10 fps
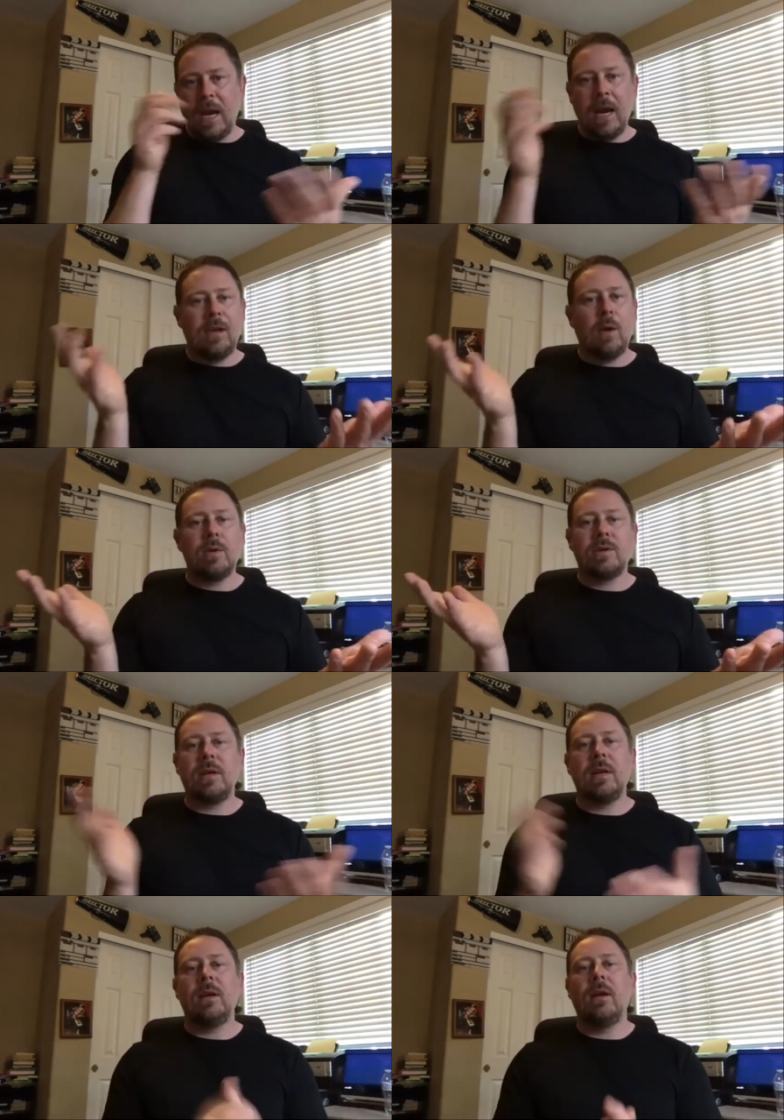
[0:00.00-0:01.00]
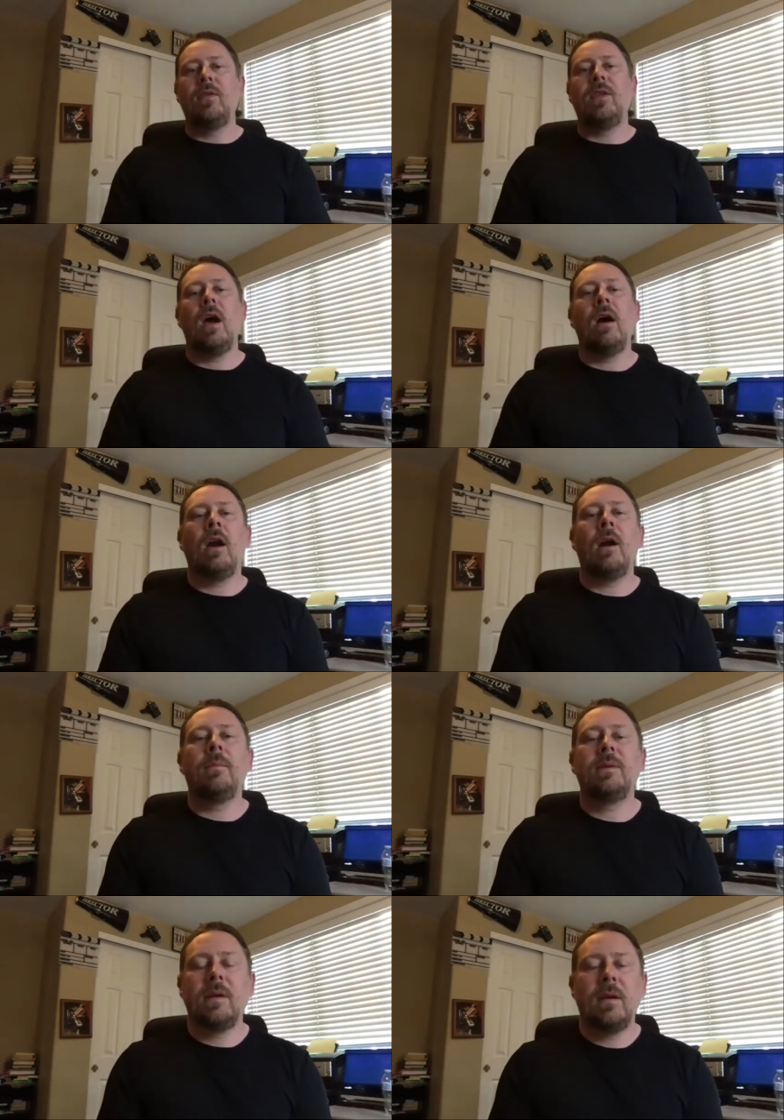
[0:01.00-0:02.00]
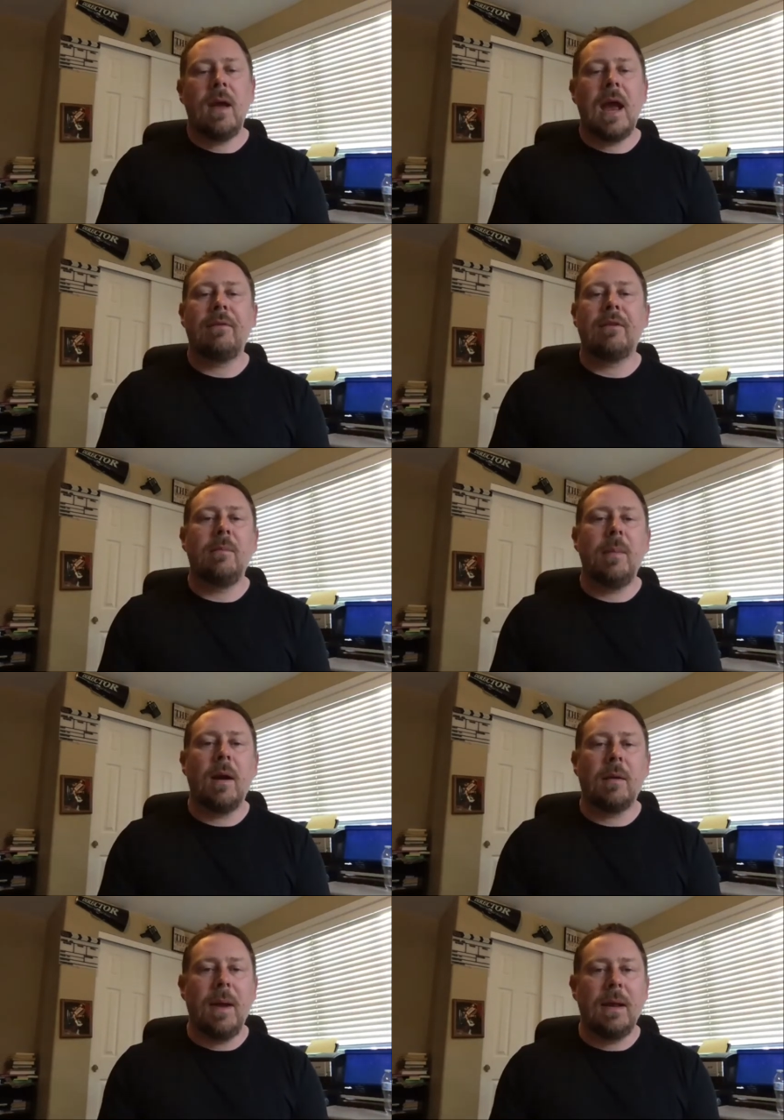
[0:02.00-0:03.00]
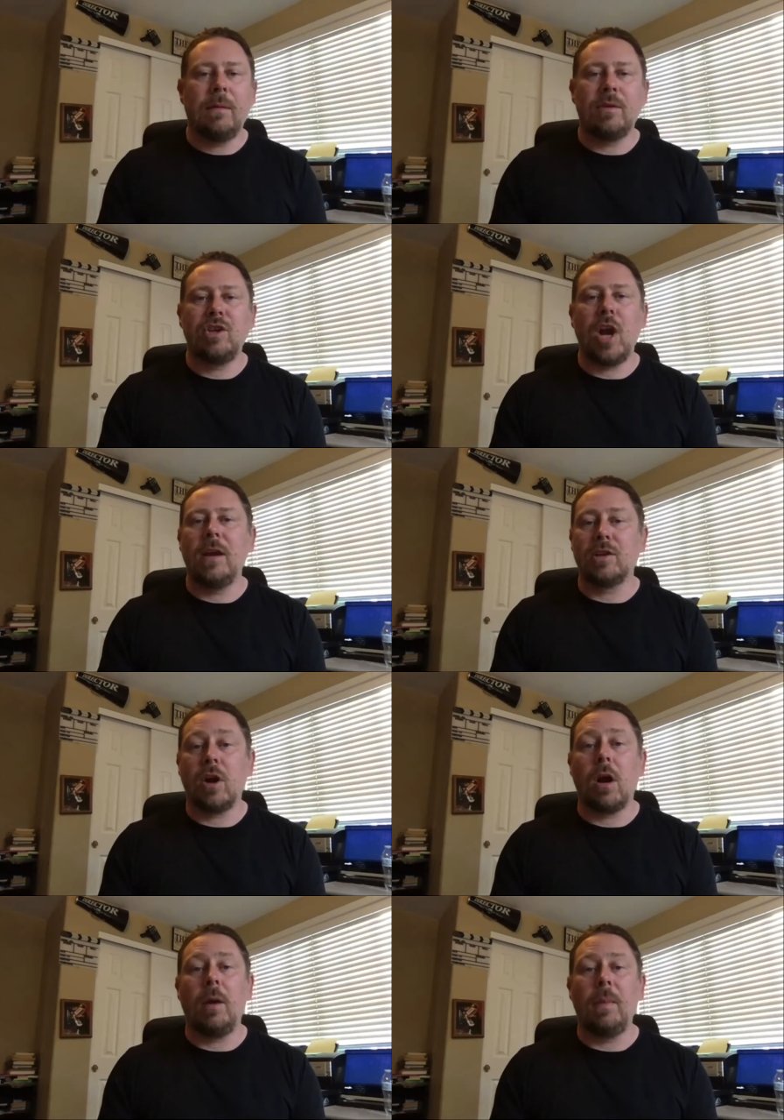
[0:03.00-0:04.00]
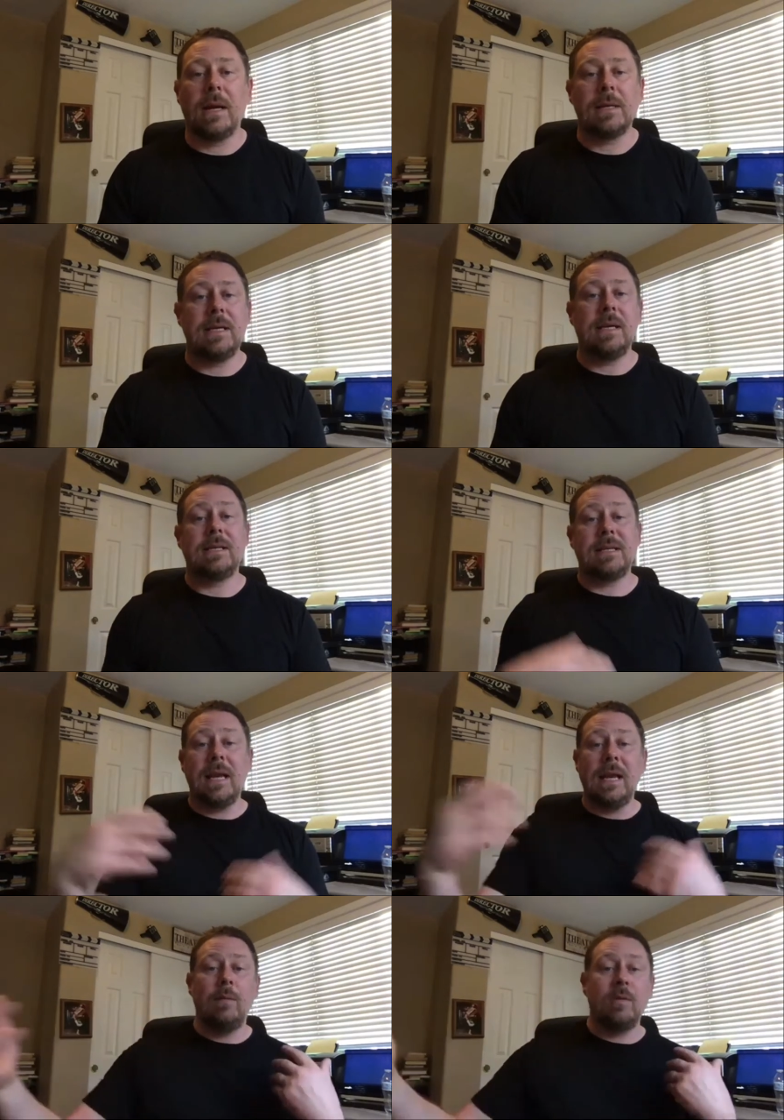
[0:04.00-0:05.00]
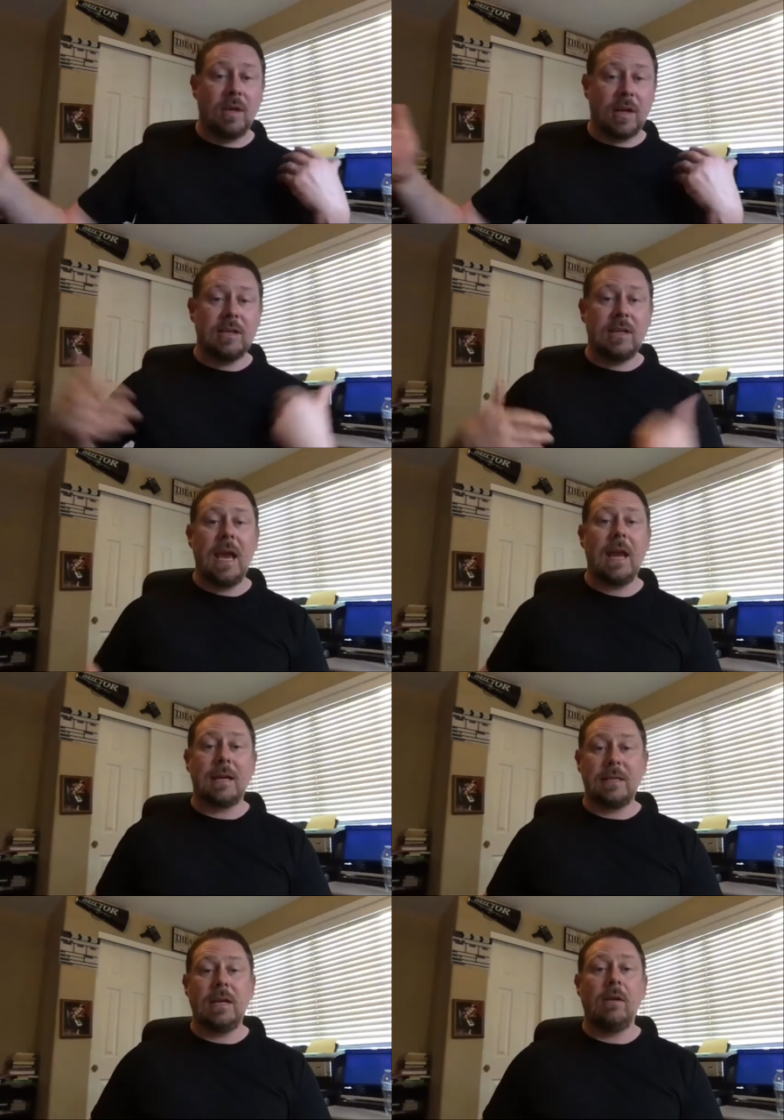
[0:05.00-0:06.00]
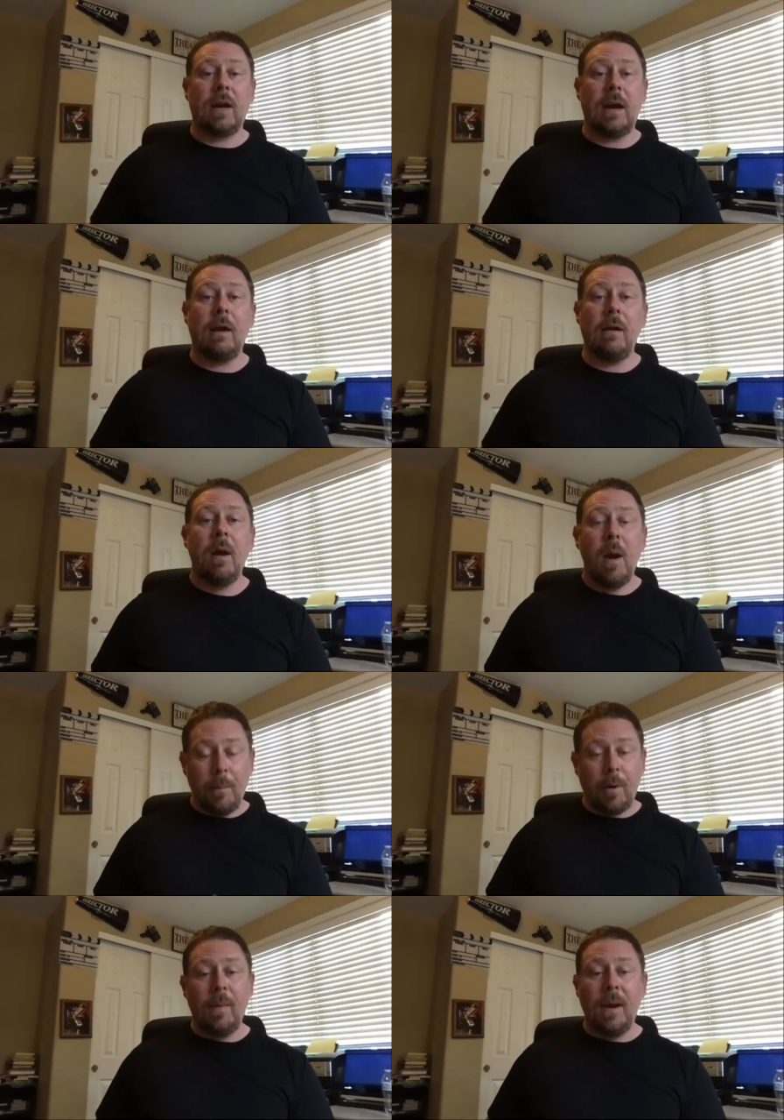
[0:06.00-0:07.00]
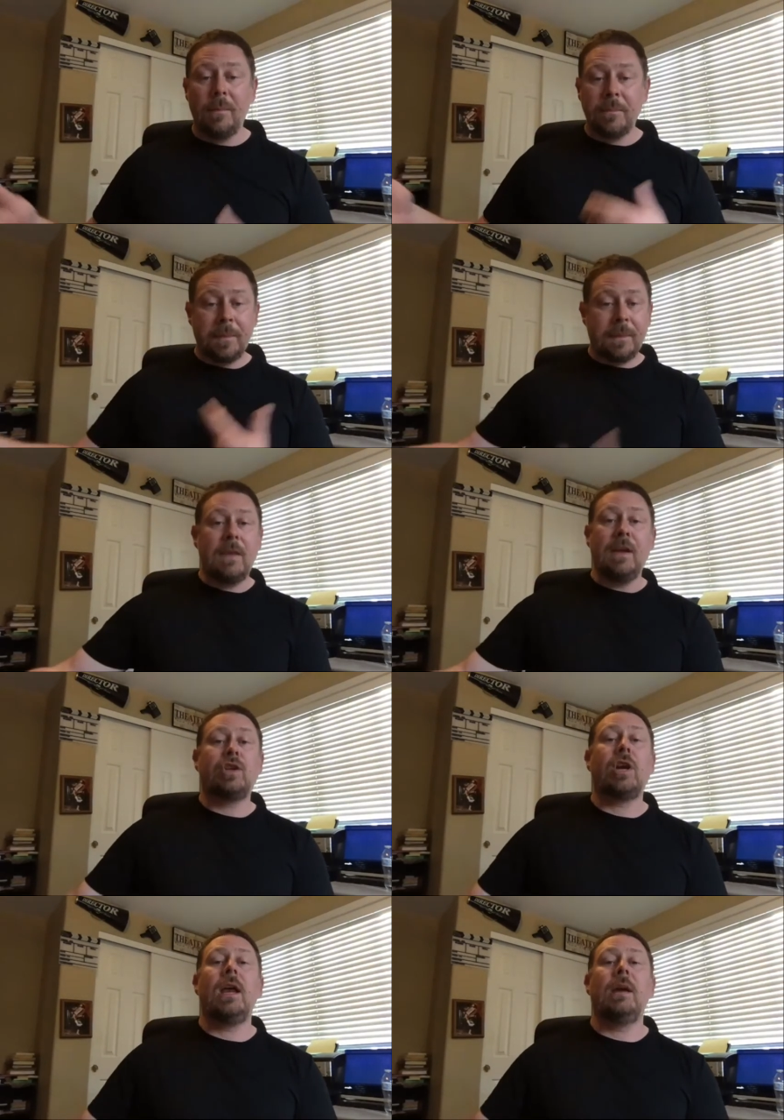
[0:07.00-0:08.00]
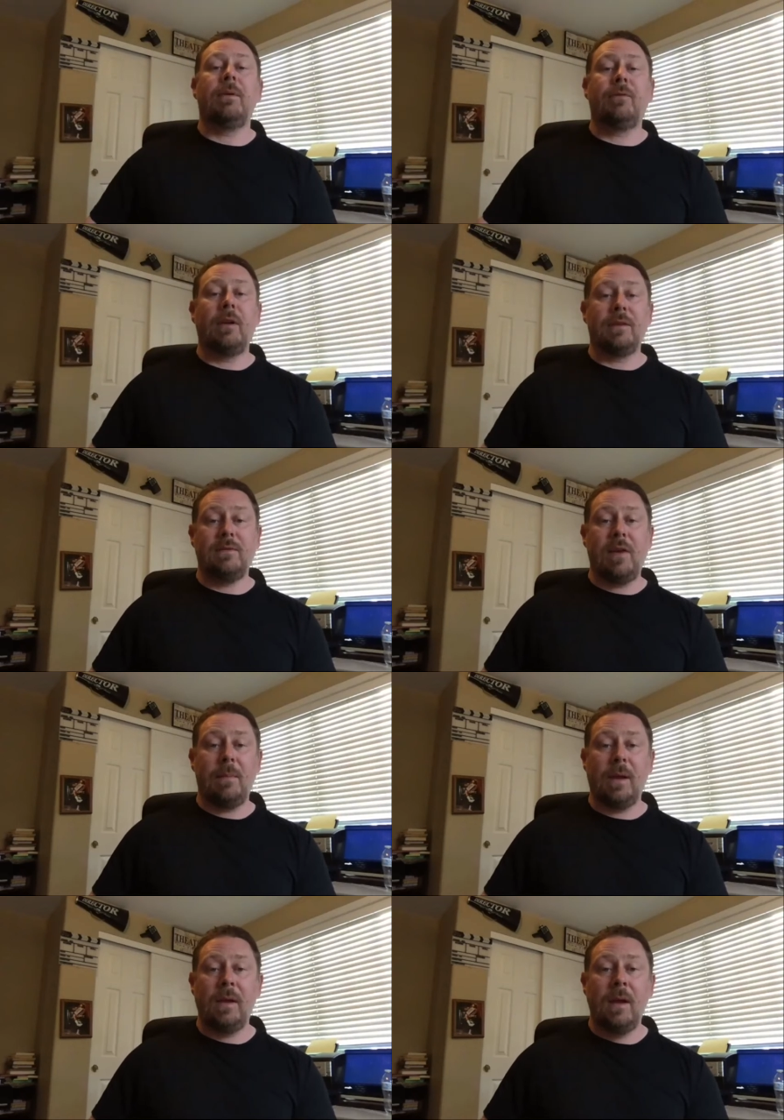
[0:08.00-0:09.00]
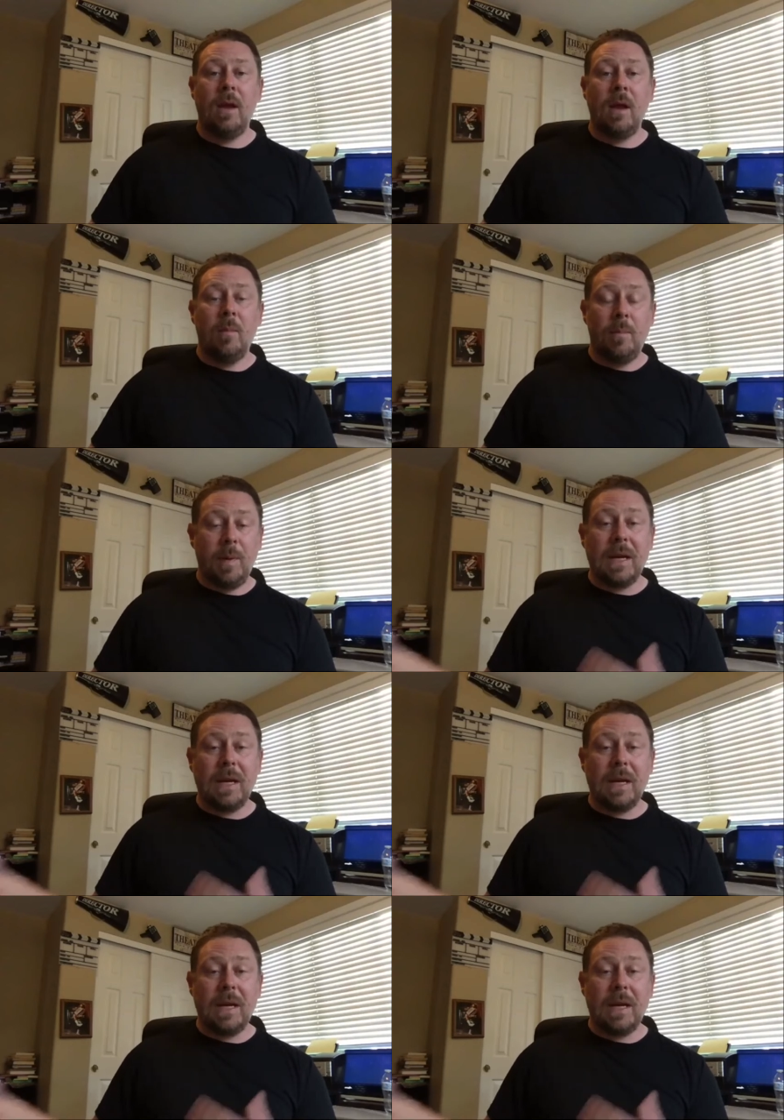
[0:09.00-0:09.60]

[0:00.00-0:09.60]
There was the unarmed African American man that was shot in his car because he said he had a concealed carry permit, and they shot him in front of his family because